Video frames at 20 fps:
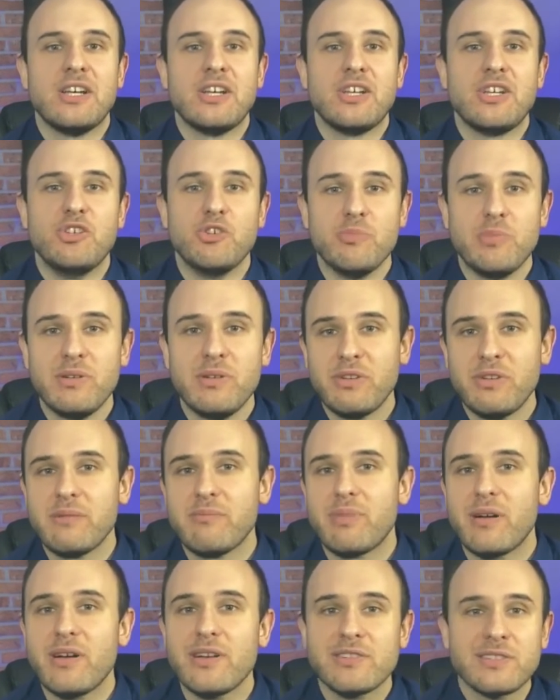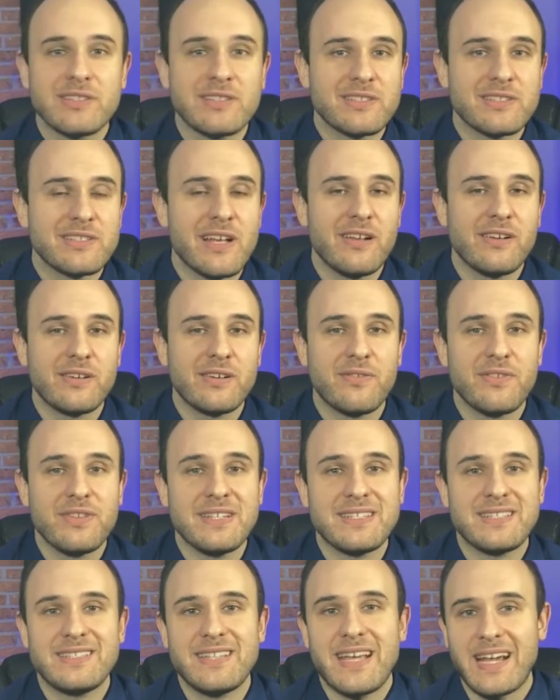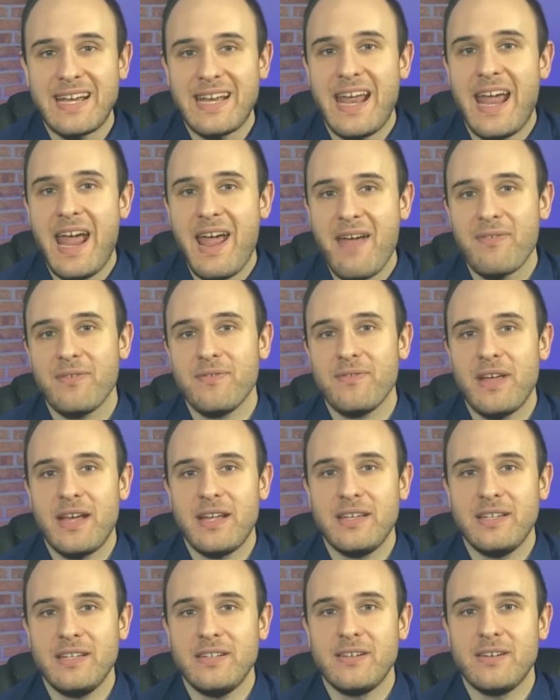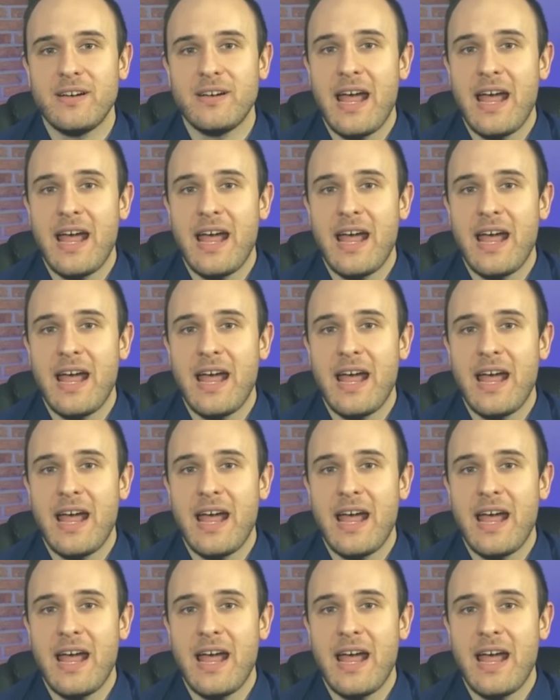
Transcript: you'll be reimbursing the seller for the second half of that year